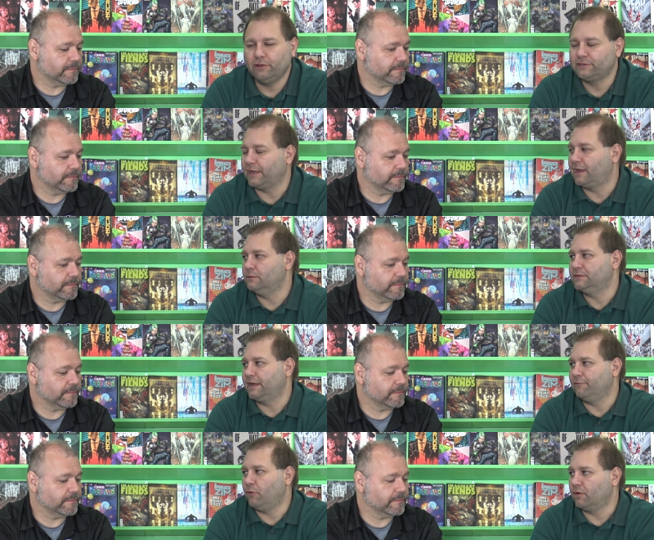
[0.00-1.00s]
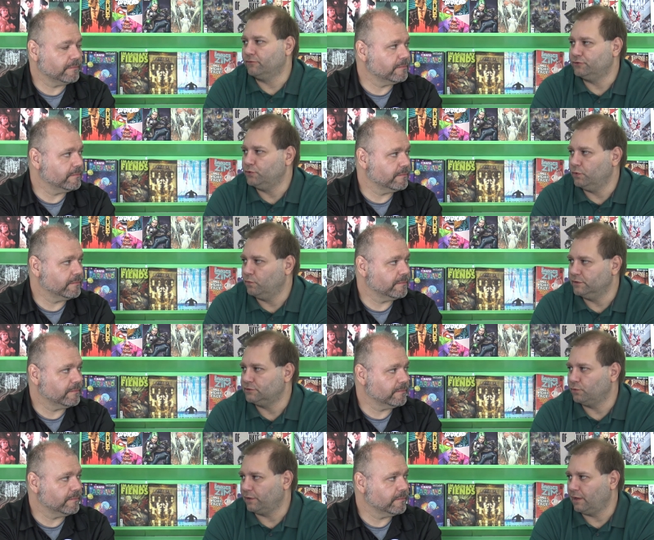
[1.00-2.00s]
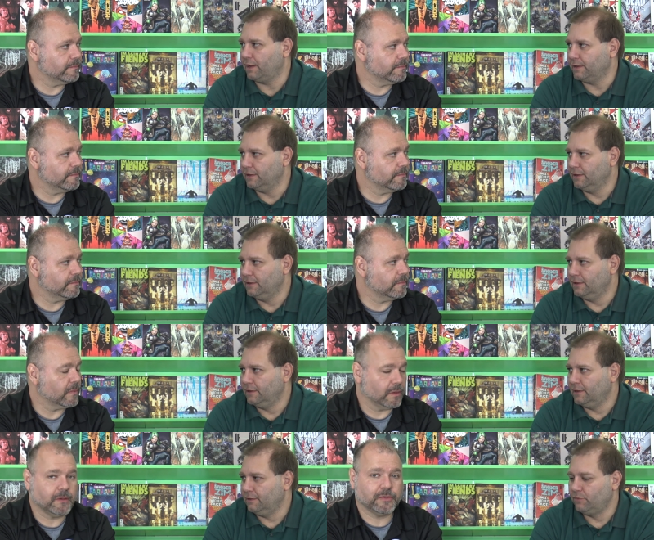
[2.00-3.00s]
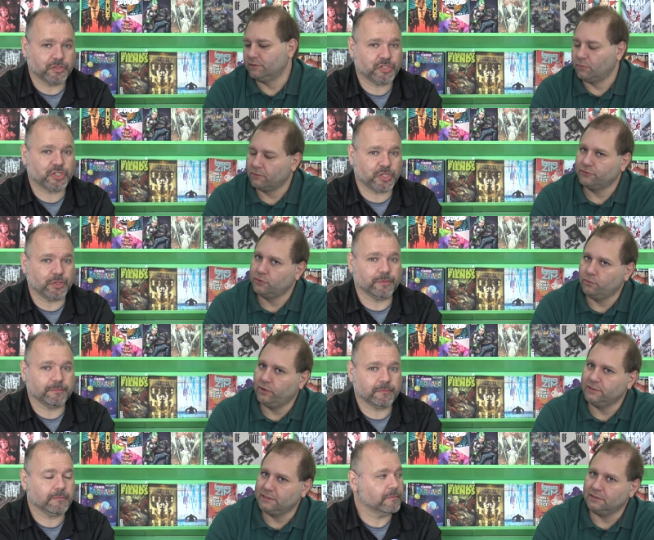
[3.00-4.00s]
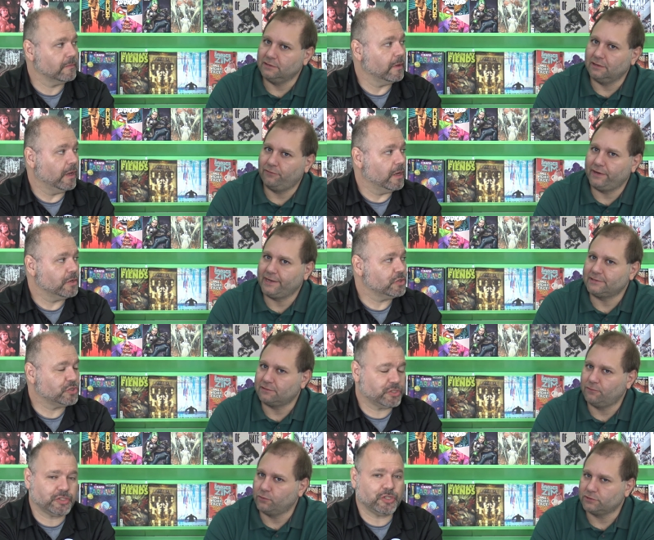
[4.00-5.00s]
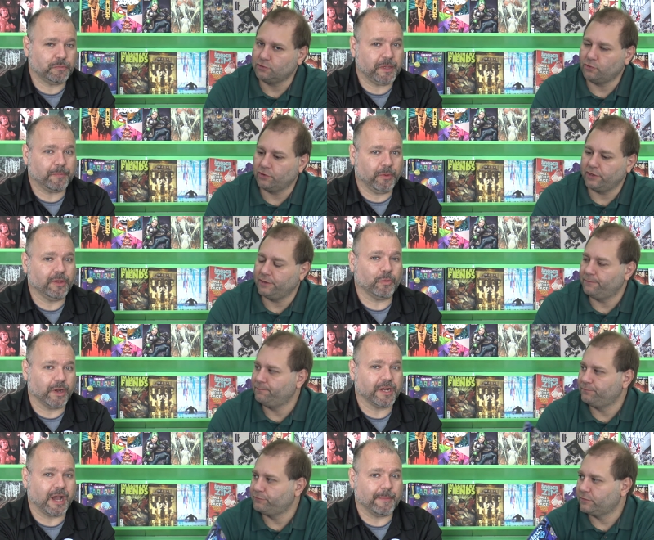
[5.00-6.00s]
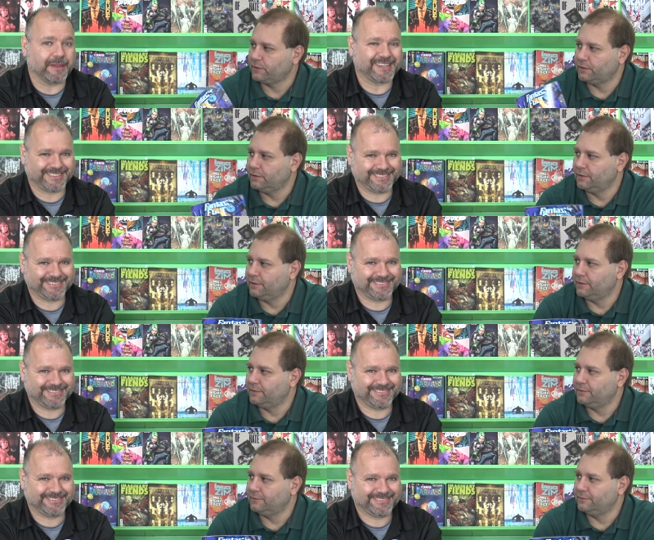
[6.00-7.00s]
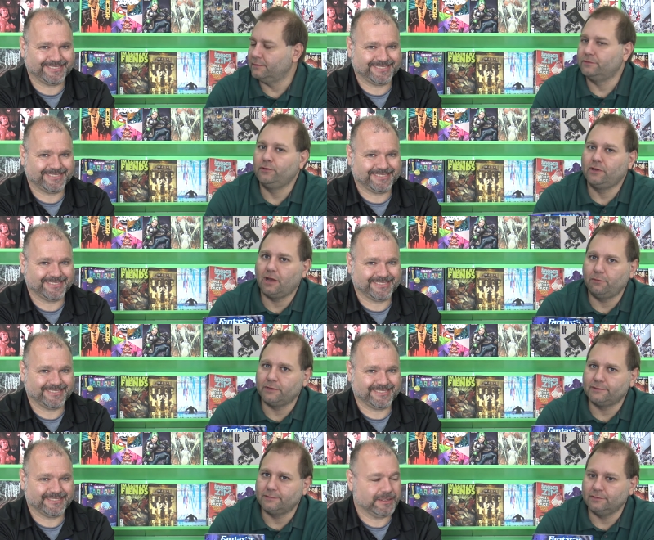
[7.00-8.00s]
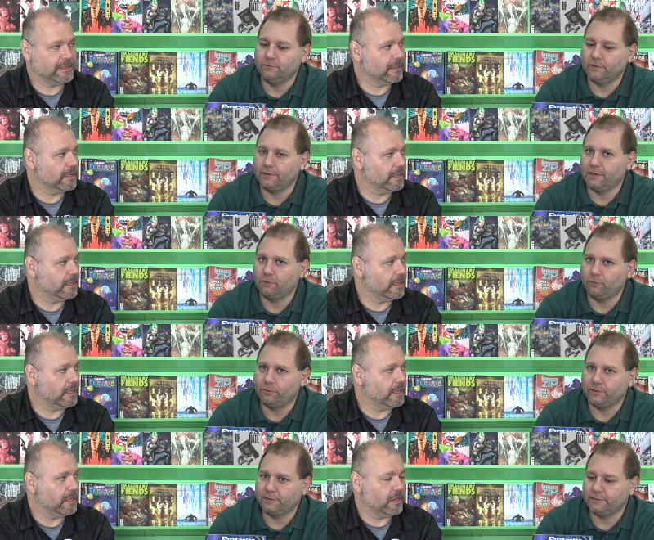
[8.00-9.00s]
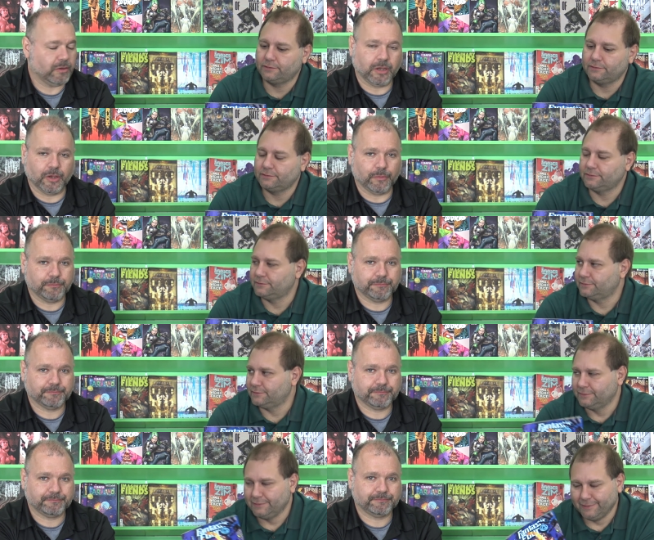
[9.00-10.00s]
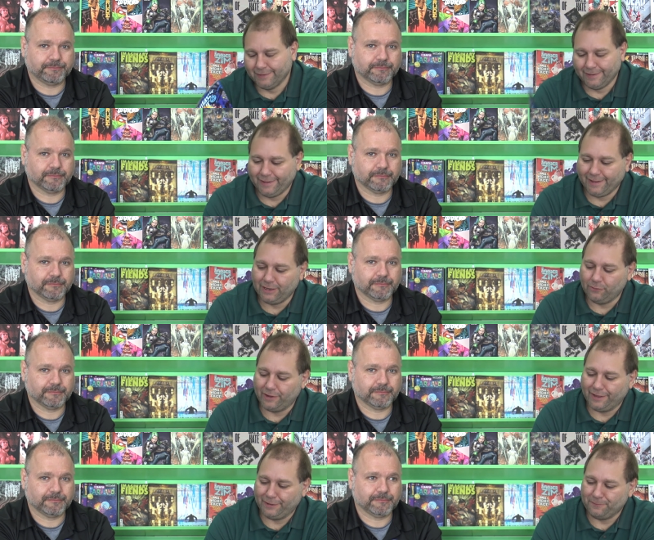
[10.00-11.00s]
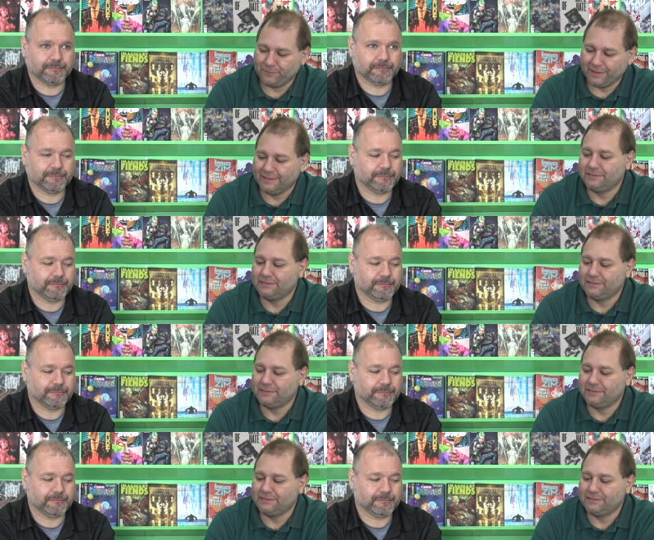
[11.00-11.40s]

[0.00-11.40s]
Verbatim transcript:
Speaker 1: looks like it comes out of Marvel Two in One storyline because Marvel two, and in One did, did, a Fantastic Four. Two story. people
Speaker 2: in one comic.
Speaker 1: Two comics in one comic. Oh. Anyway, and